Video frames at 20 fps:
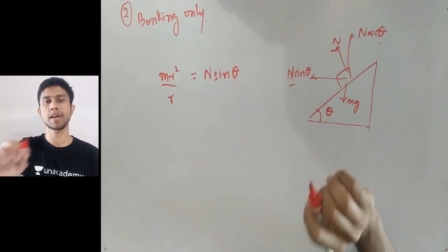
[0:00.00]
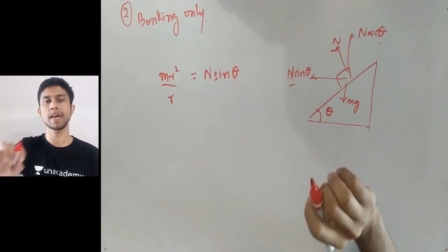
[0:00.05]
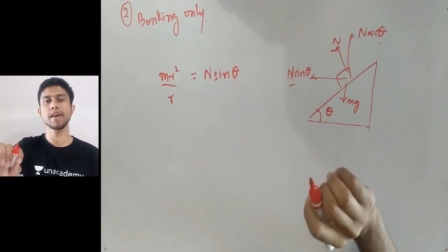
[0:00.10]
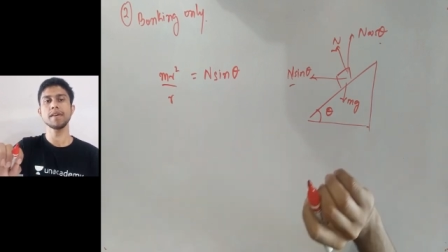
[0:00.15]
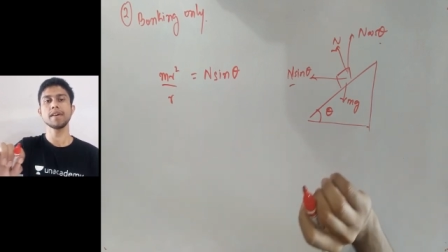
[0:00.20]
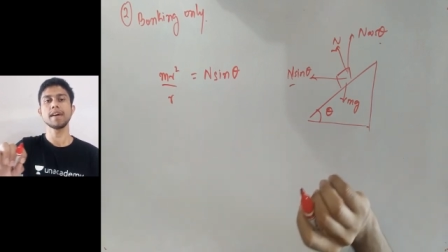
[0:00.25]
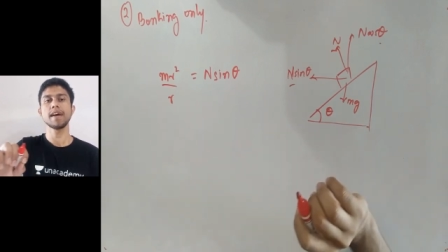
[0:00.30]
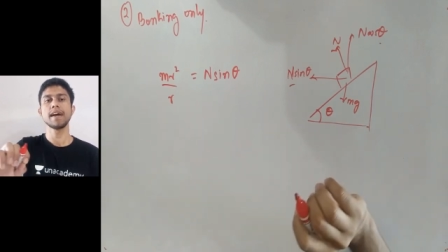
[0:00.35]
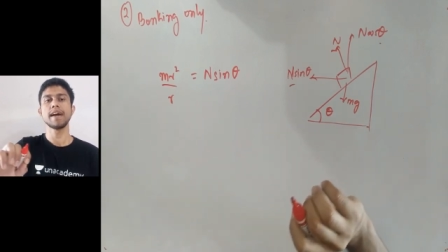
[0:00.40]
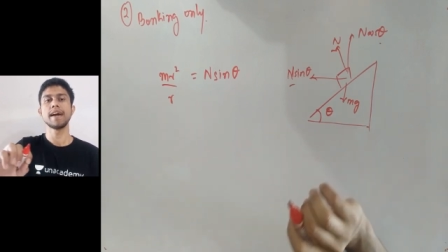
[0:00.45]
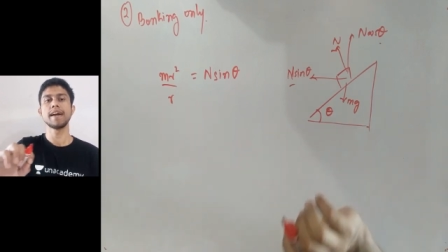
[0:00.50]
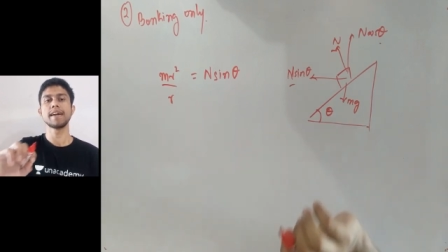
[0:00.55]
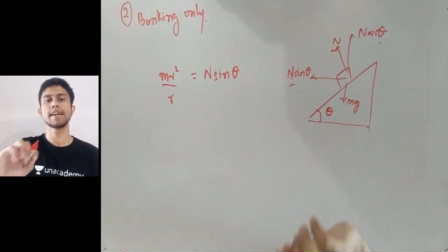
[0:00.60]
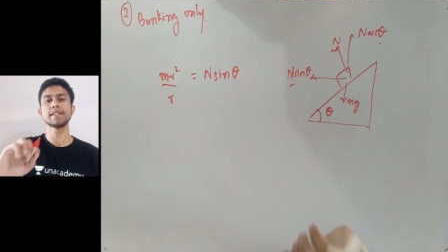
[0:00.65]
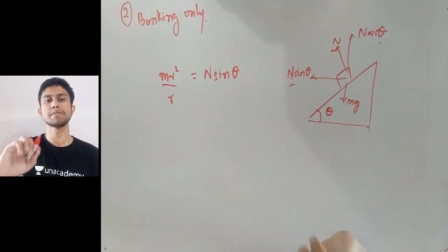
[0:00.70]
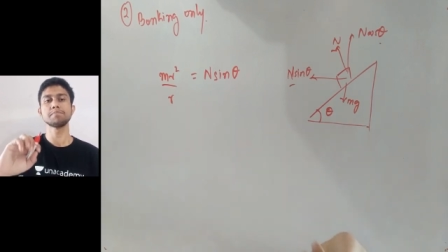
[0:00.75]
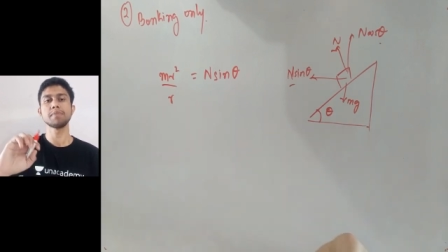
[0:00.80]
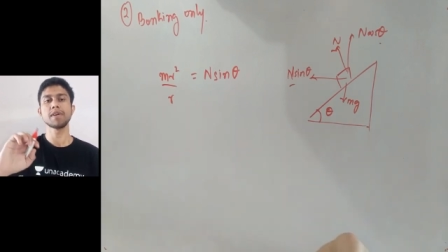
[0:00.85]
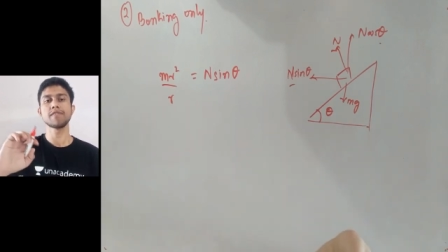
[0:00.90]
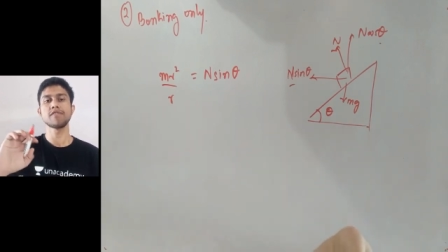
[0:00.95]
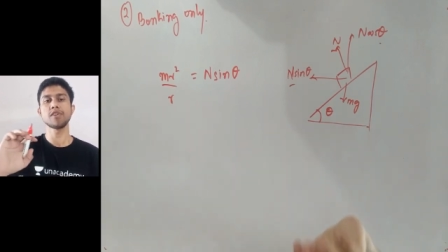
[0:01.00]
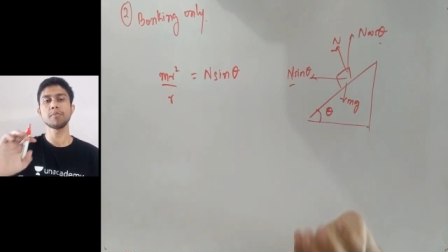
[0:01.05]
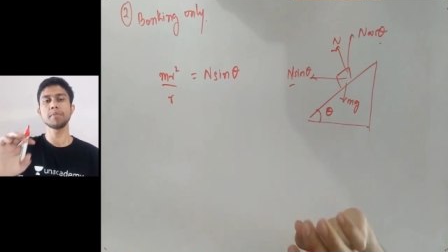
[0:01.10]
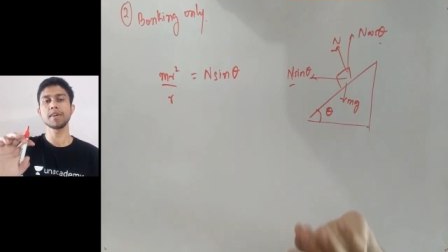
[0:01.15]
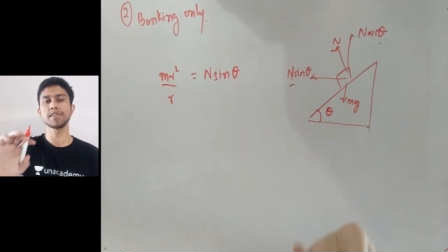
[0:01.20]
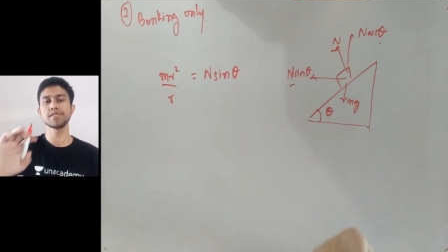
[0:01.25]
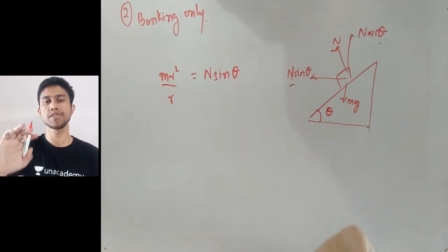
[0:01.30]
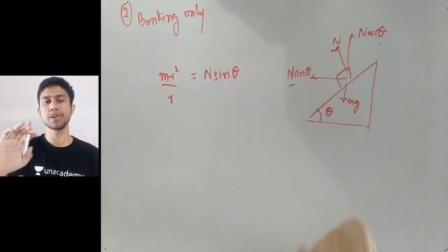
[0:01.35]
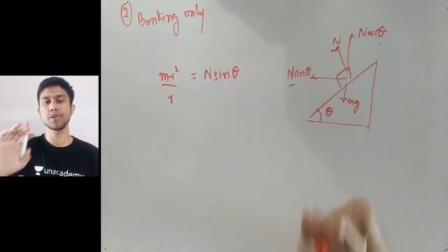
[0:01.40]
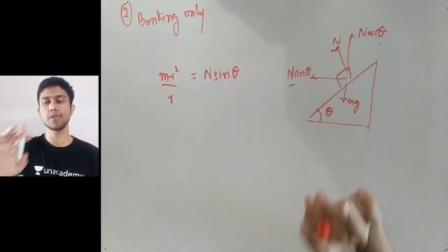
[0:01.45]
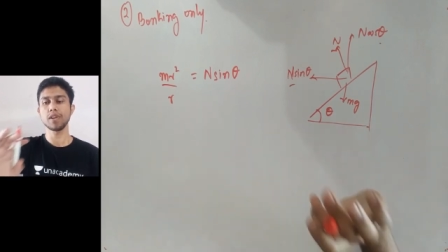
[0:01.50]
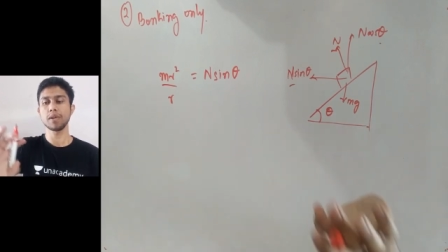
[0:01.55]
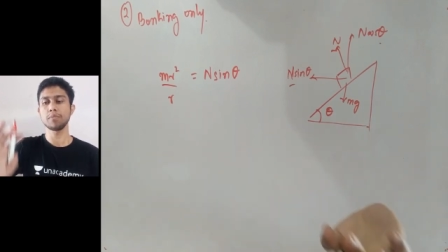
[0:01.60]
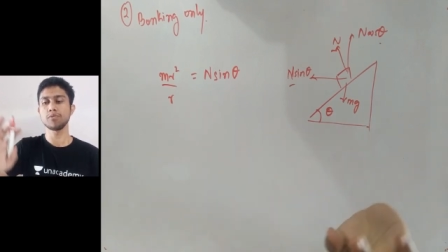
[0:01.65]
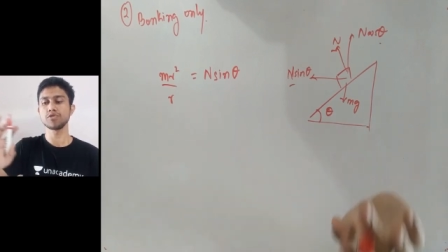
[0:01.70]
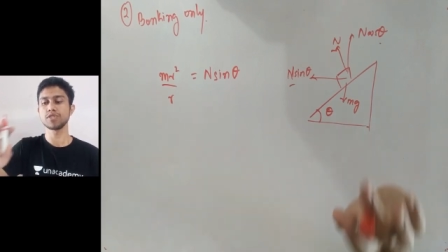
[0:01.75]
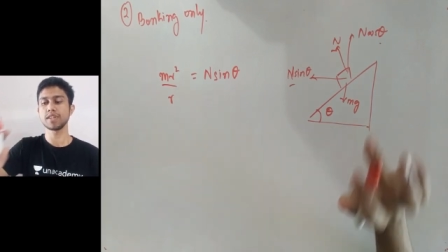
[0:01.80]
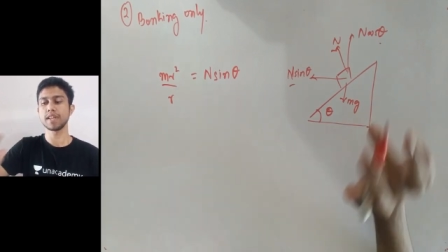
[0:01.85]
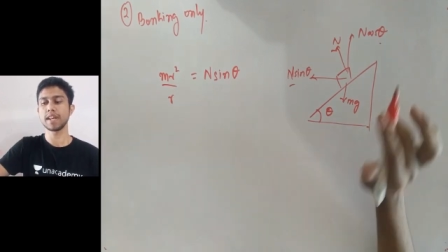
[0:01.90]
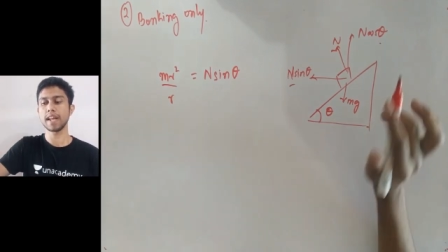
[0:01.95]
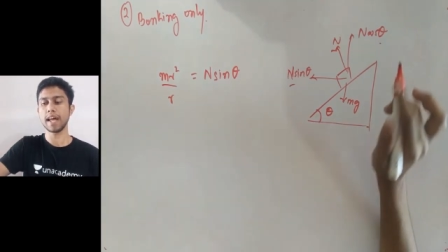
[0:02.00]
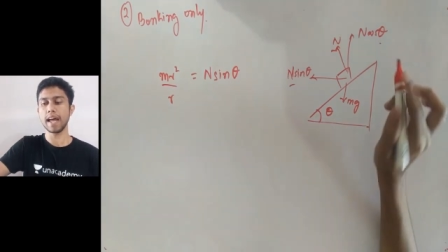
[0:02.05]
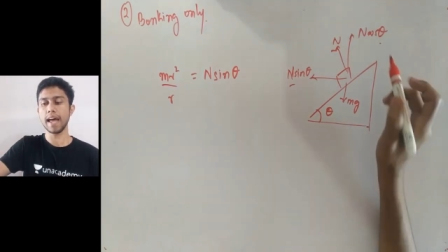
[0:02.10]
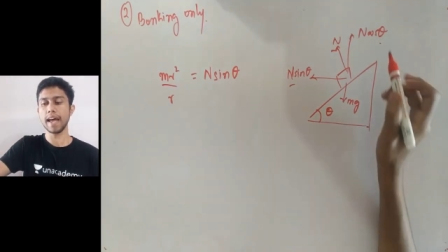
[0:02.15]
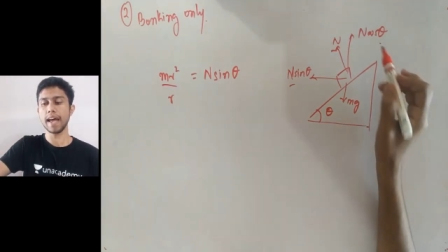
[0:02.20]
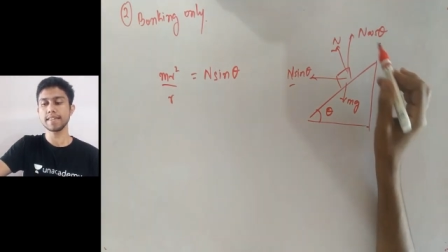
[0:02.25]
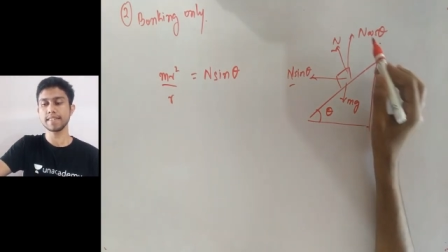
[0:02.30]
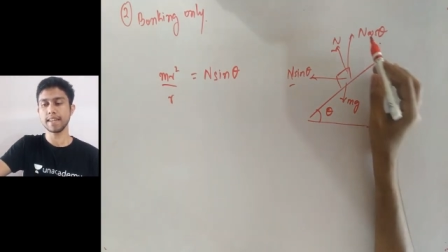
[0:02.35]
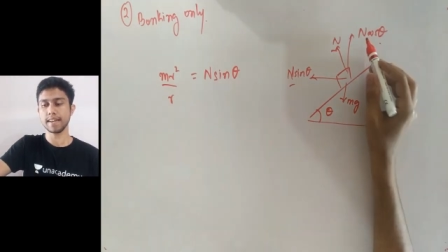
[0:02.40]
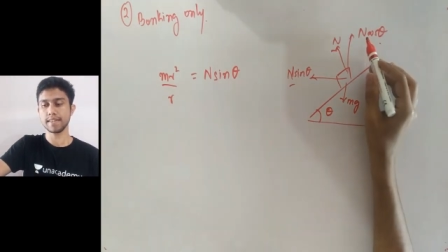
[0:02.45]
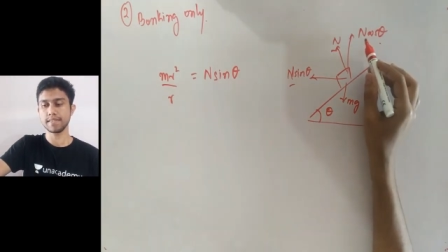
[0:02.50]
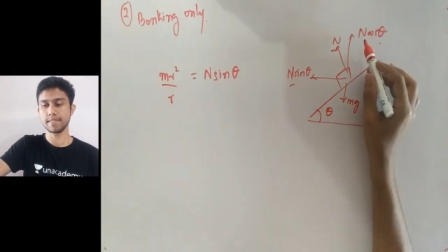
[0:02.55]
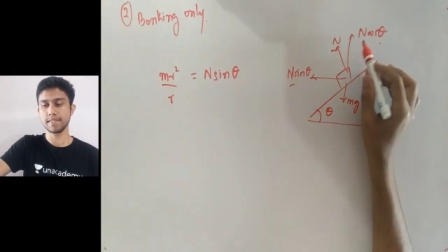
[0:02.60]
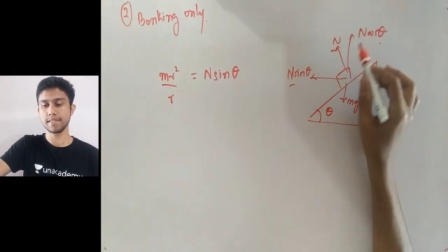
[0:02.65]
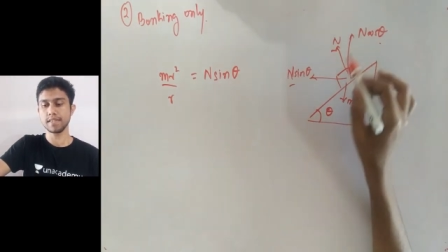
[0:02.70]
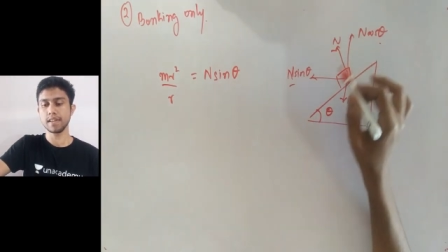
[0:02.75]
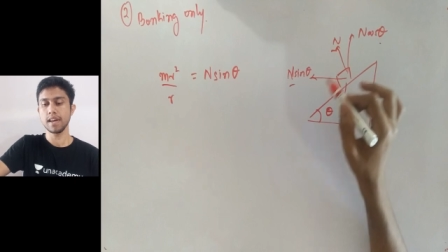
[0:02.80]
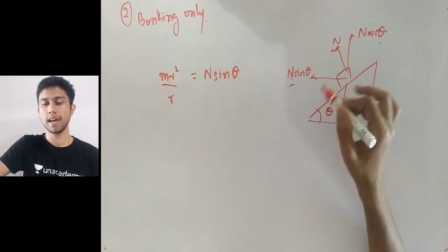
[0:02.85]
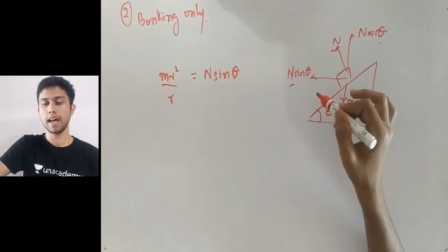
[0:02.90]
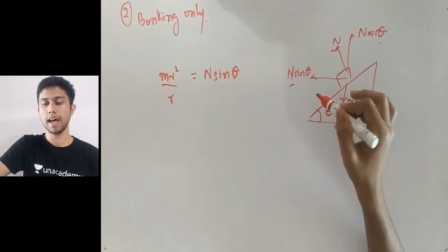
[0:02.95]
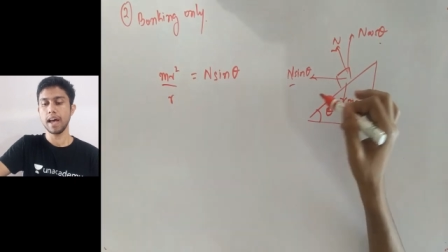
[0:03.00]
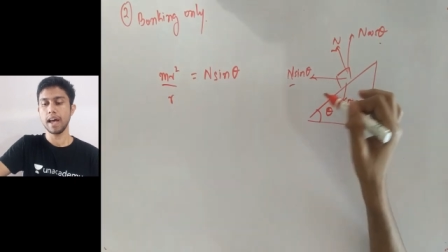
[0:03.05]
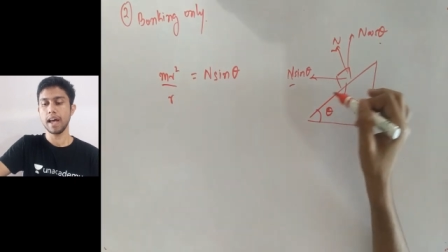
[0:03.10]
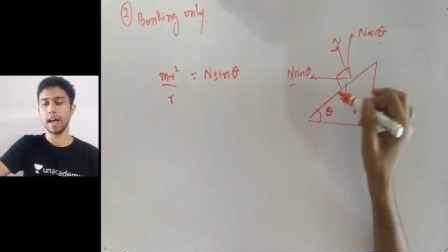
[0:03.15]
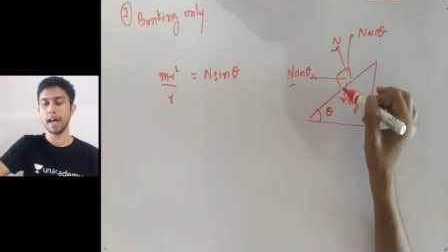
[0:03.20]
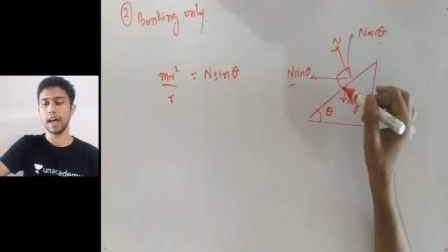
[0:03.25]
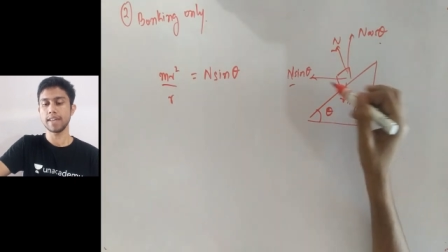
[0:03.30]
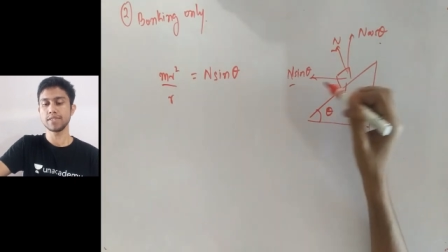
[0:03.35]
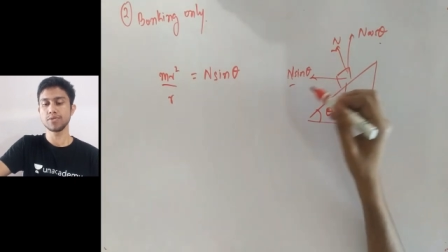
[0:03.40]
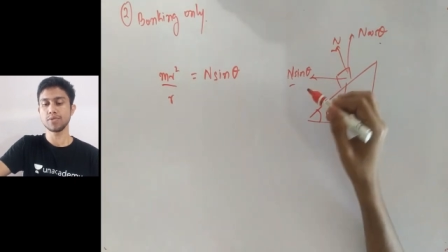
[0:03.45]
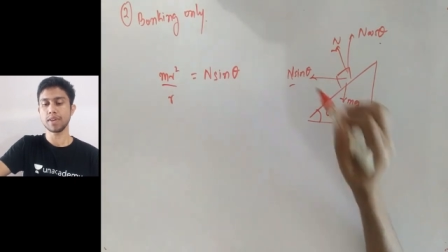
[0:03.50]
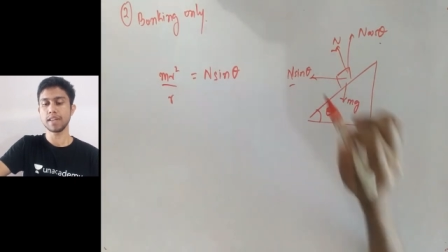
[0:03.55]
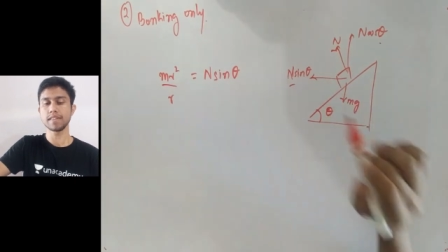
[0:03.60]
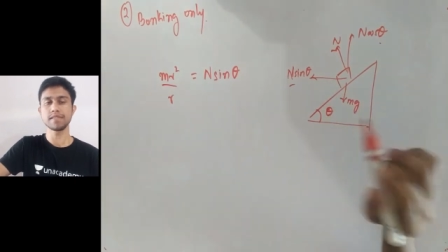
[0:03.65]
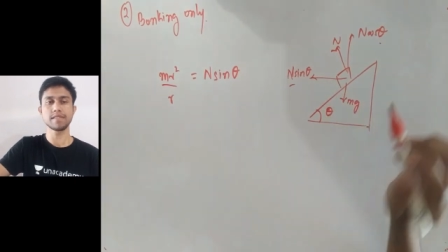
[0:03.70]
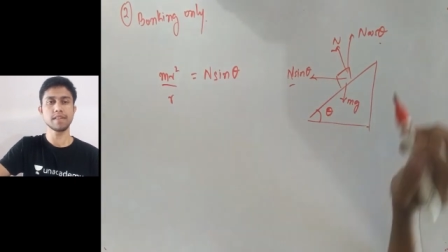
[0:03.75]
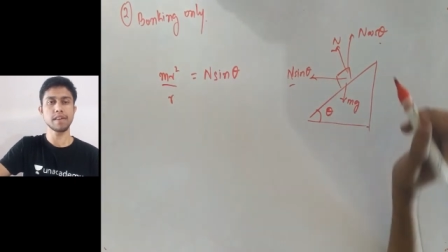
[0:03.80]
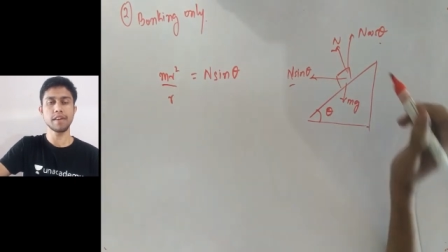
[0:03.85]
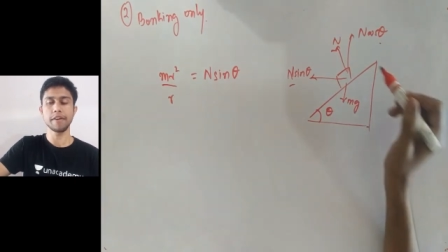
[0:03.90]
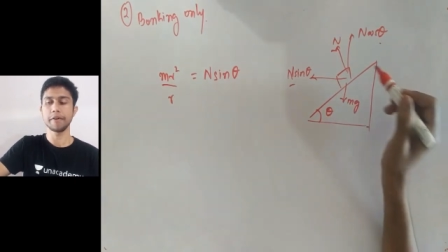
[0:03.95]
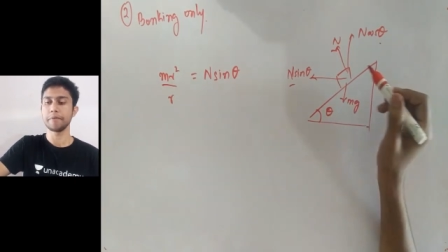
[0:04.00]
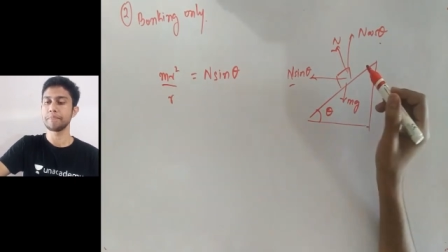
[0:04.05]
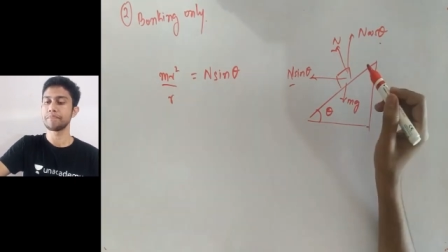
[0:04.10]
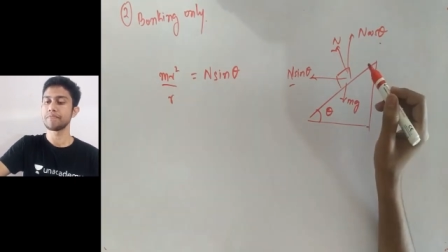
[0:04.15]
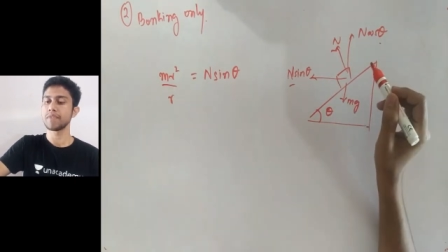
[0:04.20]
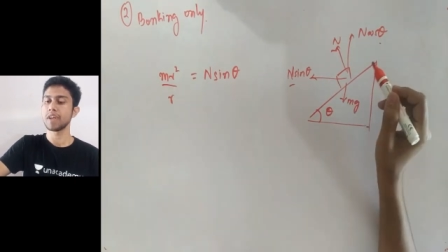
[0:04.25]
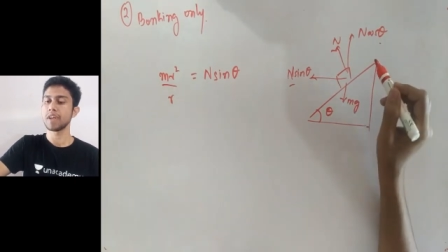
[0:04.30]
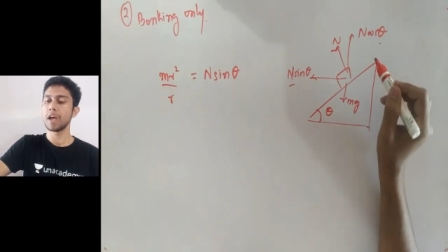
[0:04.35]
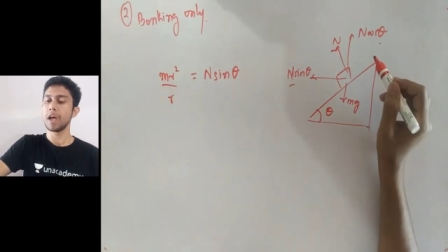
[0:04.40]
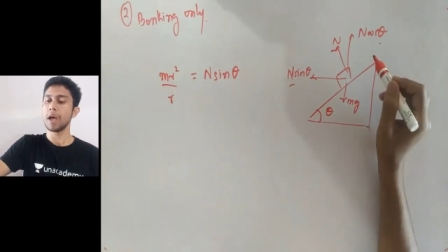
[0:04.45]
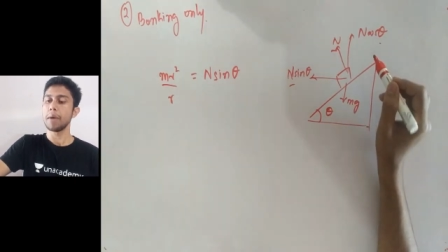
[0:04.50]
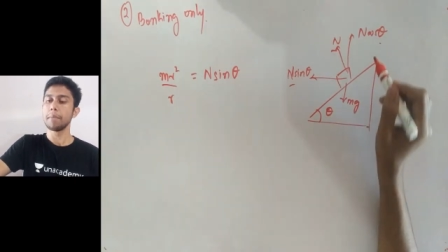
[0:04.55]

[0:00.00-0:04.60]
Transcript: Okay, it is performing a circular motion in x-axis, as you can see here.